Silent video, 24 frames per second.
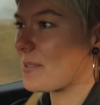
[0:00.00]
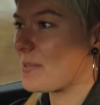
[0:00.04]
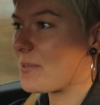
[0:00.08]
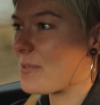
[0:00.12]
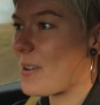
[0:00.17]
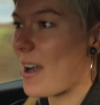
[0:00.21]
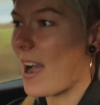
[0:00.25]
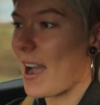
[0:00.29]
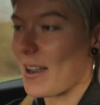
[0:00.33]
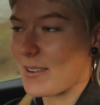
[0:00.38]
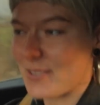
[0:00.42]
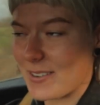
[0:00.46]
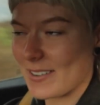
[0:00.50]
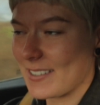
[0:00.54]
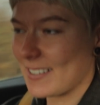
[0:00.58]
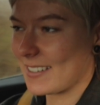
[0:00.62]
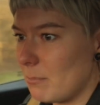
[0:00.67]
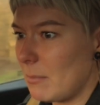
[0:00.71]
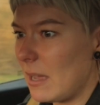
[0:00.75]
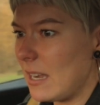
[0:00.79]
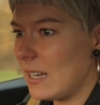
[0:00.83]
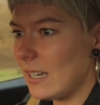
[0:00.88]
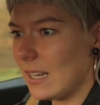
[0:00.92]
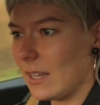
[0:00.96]
Wow,
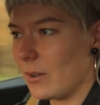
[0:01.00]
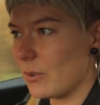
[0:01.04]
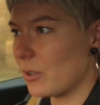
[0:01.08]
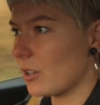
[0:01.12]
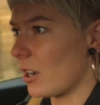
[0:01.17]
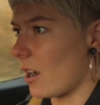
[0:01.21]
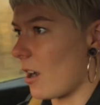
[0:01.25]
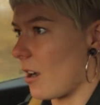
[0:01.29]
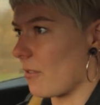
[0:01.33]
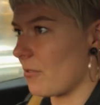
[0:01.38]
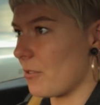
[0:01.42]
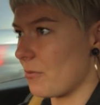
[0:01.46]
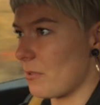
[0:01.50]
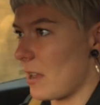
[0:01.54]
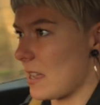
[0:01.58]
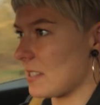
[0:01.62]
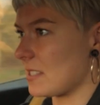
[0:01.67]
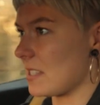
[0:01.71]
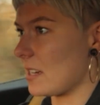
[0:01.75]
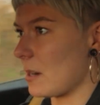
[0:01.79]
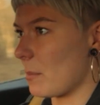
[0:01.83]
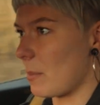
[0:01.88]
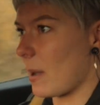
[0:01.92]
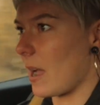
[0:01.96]
mint little car for
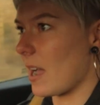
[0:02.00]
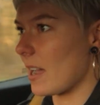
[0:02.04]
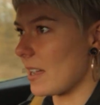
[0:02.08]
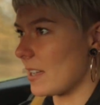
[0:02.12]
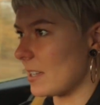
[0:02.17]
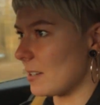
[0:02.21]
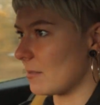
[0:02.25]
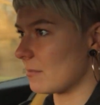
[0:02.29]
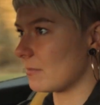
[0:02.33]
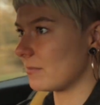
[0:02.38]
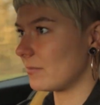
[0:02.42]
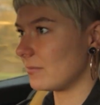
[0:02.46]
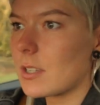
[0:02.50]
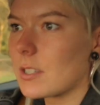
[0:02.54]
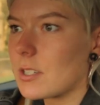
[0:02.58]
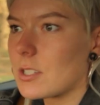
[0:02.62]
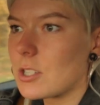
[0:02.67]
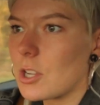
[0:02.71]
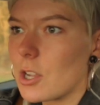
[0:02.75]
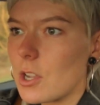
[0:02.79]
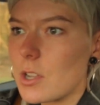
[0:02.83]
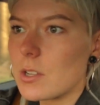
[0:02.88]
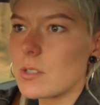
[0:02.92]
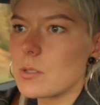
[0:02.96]
razzing about in.
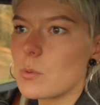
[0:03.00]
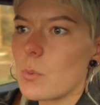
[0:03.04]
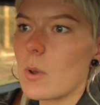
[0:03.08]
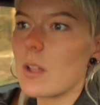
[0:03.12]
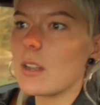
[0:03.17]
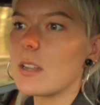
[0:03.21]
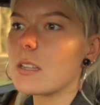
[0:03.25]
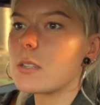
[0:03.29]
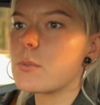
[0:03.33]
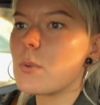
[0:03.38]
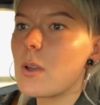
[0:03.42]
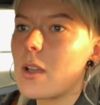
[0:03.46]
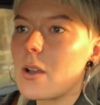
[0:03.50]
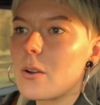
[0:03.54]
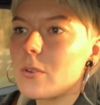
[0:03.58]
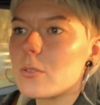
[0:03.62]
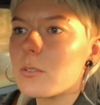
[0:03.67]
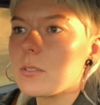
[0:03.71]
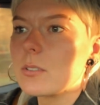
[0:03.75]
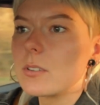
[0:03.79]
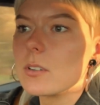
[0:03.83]
Turns well as well.